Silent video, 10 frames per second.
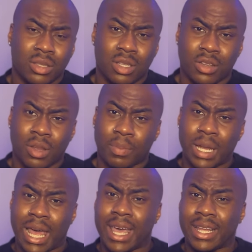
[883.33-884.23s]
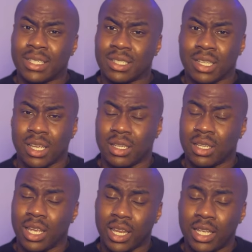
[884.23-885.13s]
the, the plans,
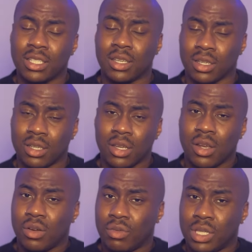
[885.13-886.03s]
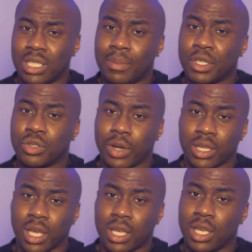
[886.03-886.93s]
and he needs to really demonstrate
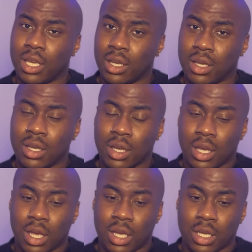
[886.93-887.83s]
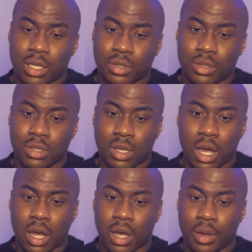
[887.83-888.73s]
that he is
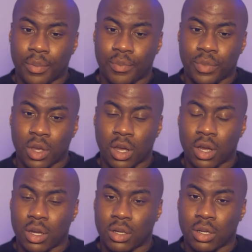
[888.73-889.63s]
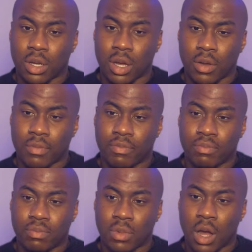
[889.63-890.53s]
um, uh, uh,
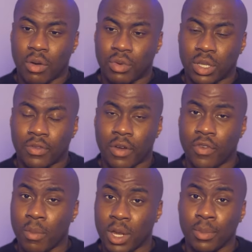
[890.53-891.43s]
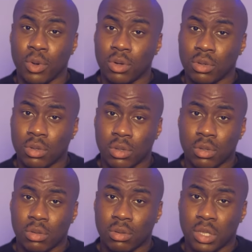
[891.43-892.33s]
a really a formidable
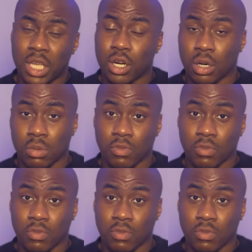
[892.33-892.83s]
leader